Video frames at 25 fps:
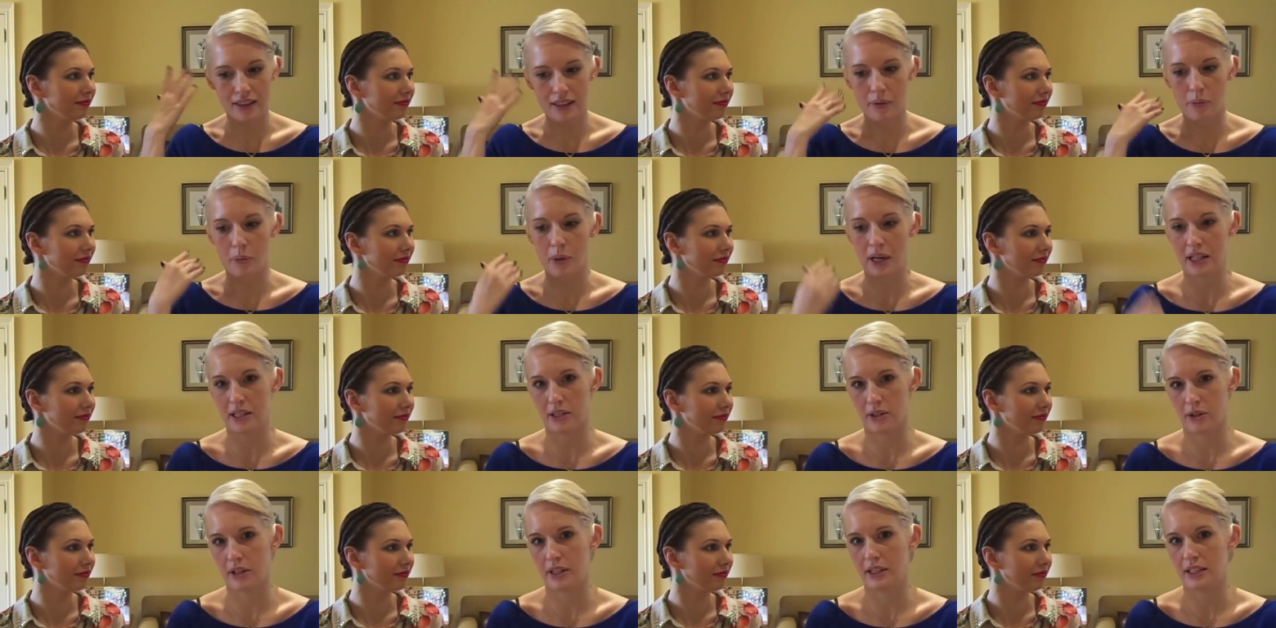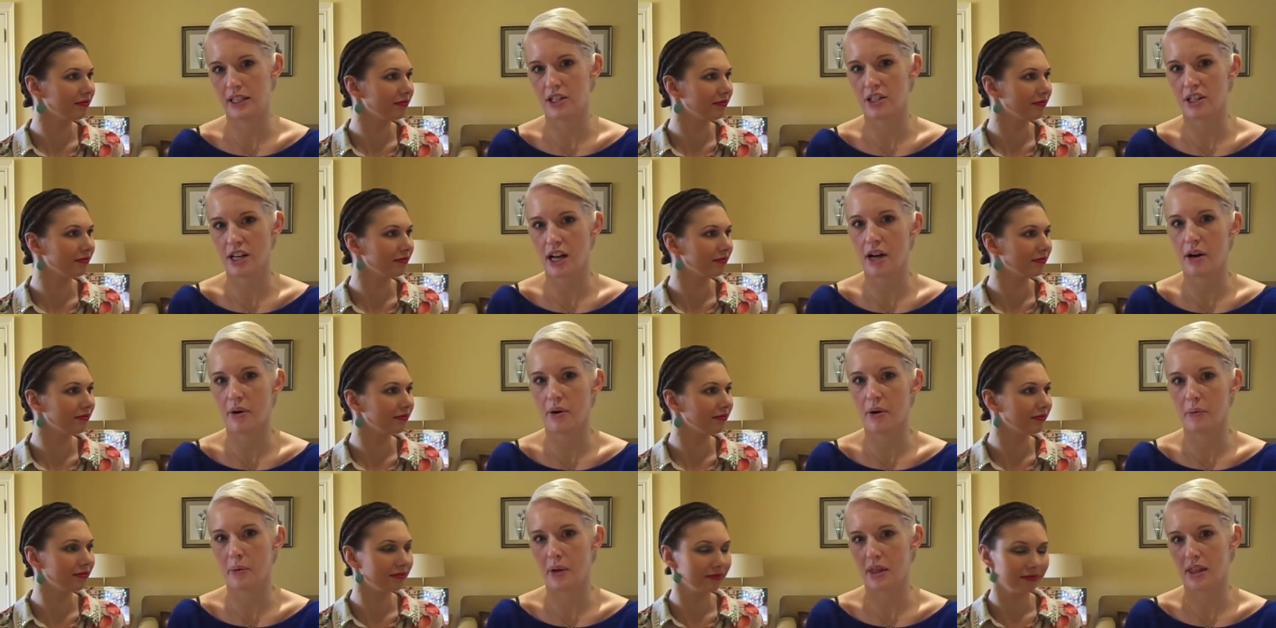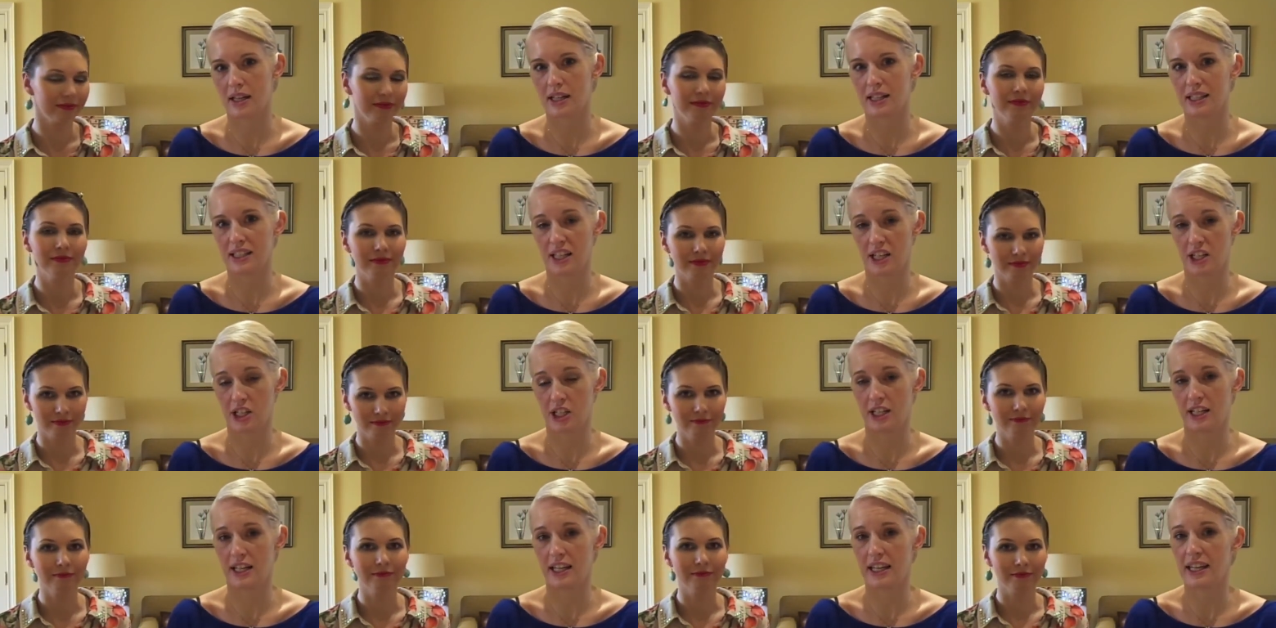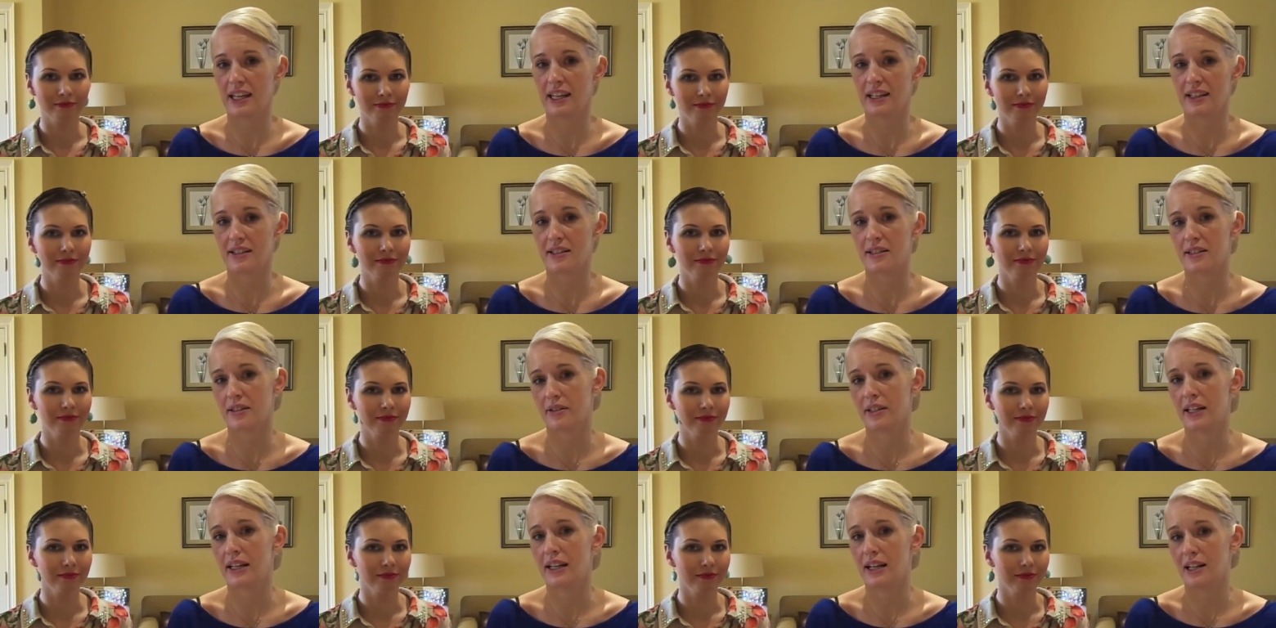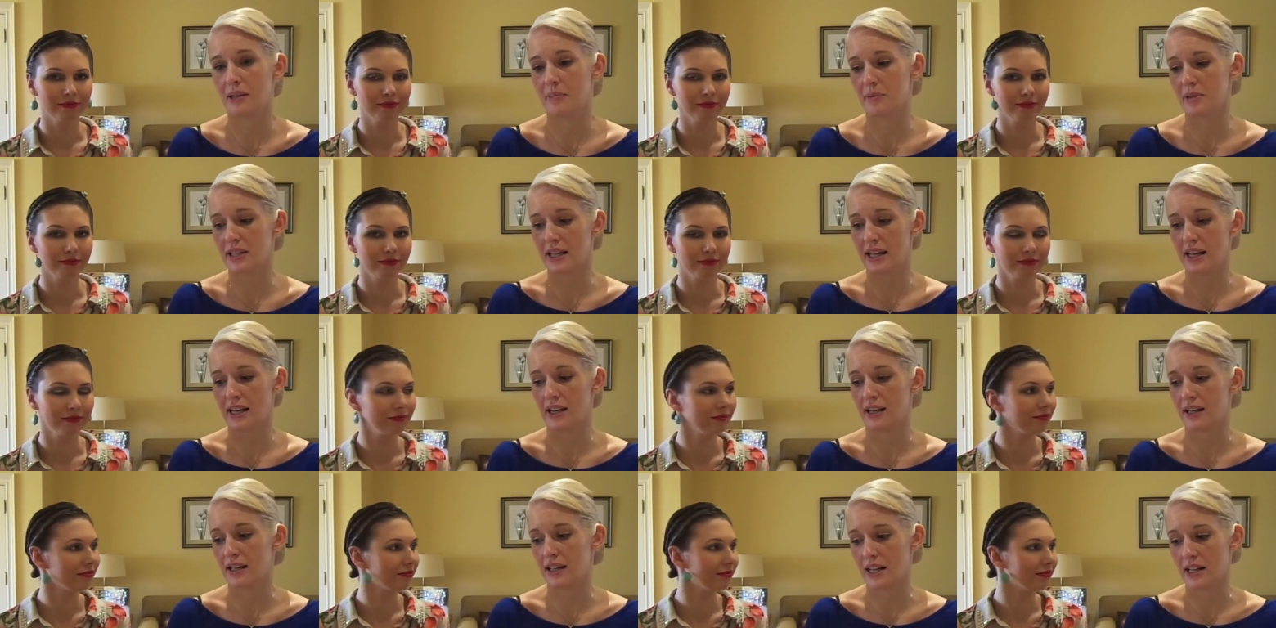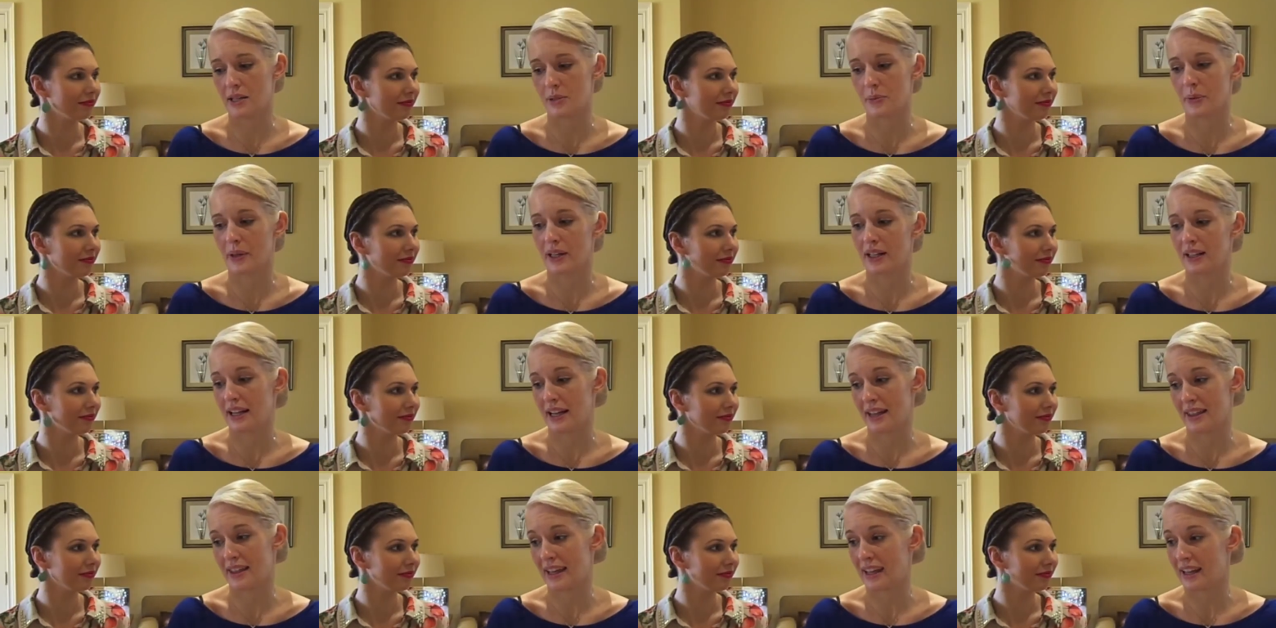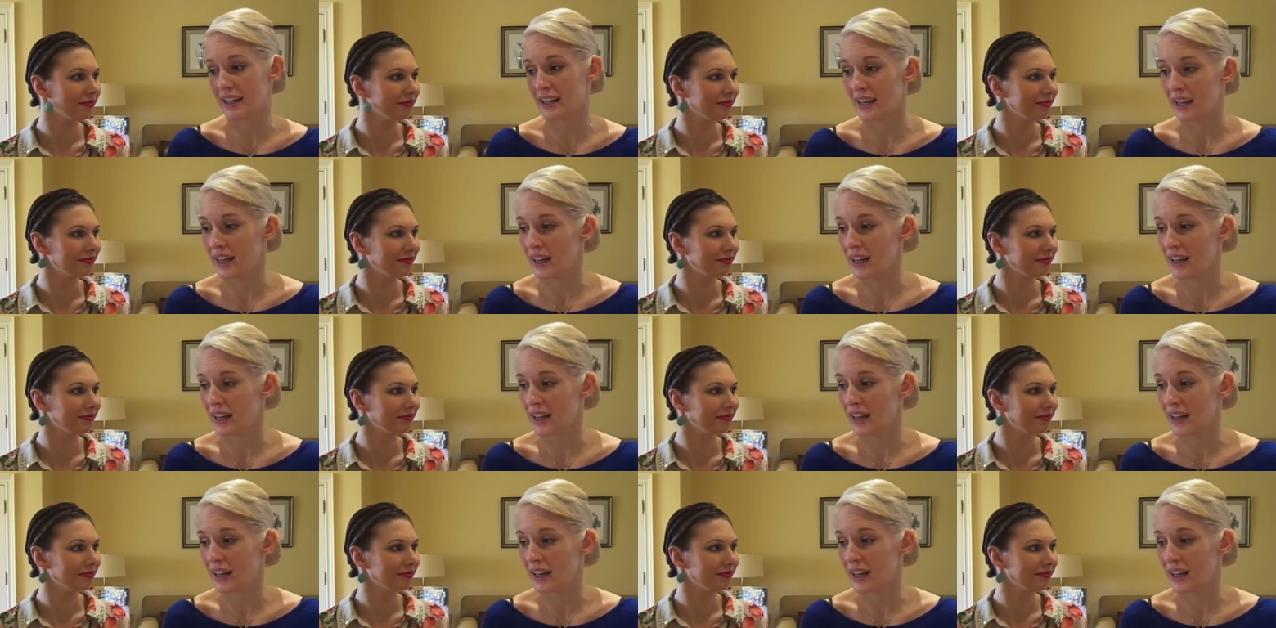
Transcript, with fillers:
Speaker 1: while you're in the shower with the conditioner in, so that helps the hair as well, I think.